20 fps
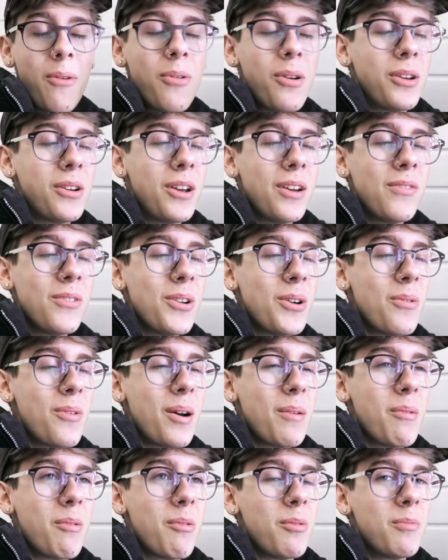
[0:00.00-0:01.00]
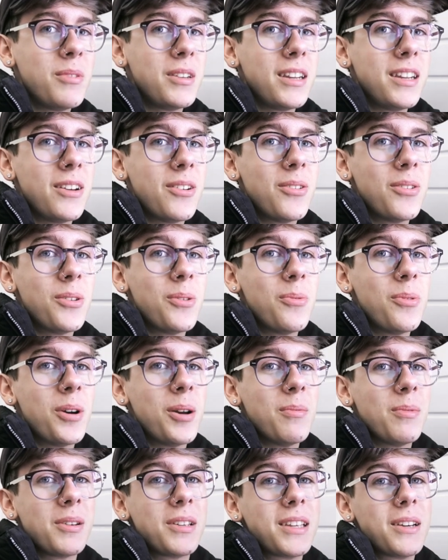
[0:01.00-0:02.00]
I don't even know why my mum did it all at
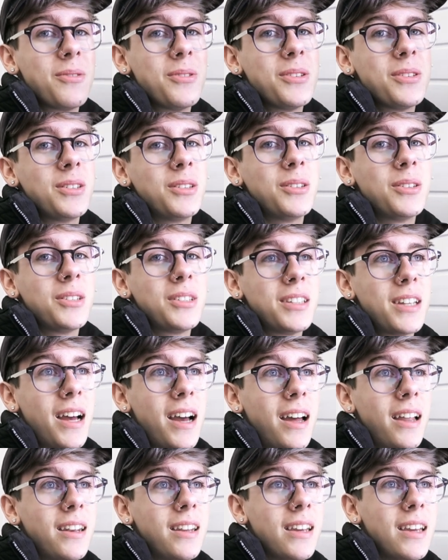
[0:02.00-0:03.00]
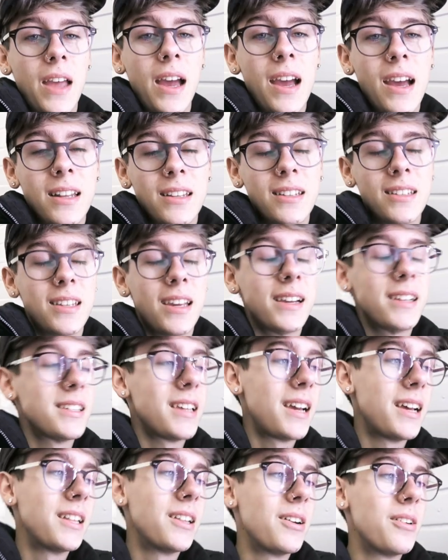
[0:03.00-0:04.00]
work because I was so sad. I had to text
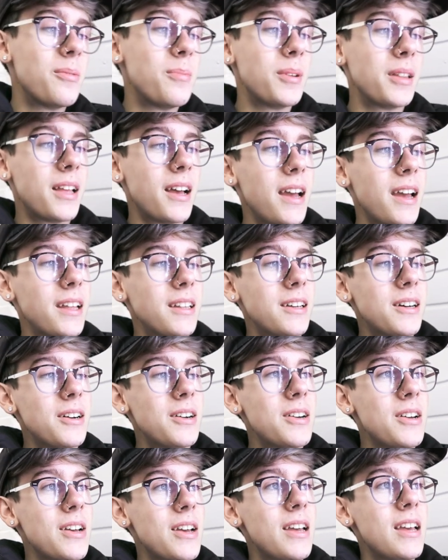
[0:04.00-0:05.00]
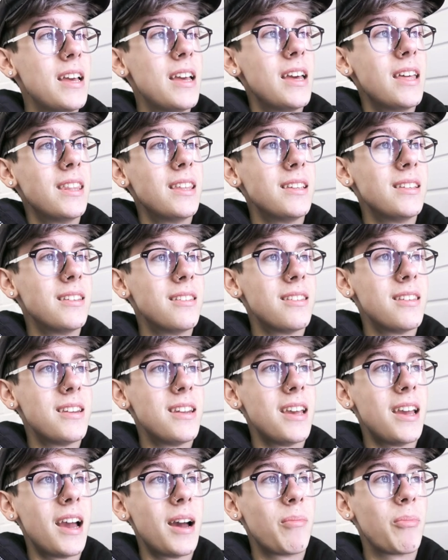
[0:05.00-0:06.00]
Ella and be like, Ella, this is the
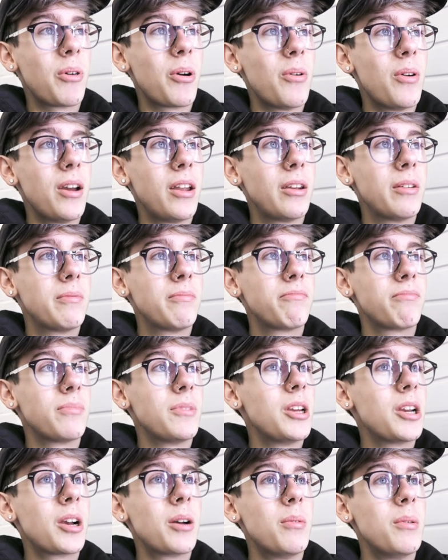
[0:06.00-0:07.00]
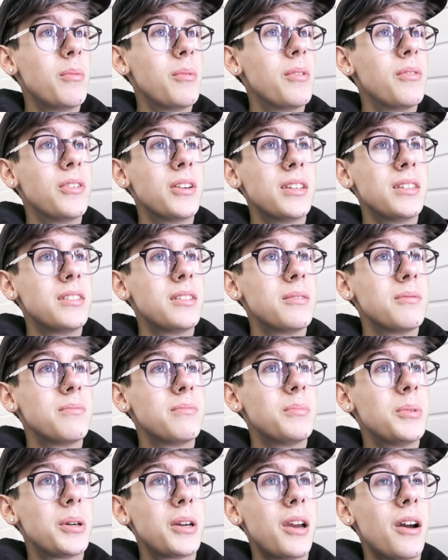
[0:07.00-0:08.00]
day I'm going. You're coming with us.
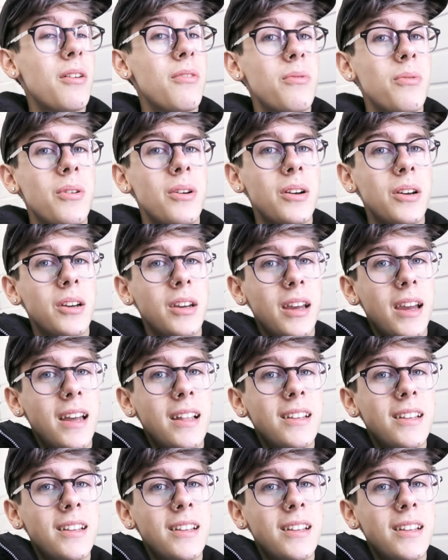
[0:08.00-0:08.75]
Book it off work.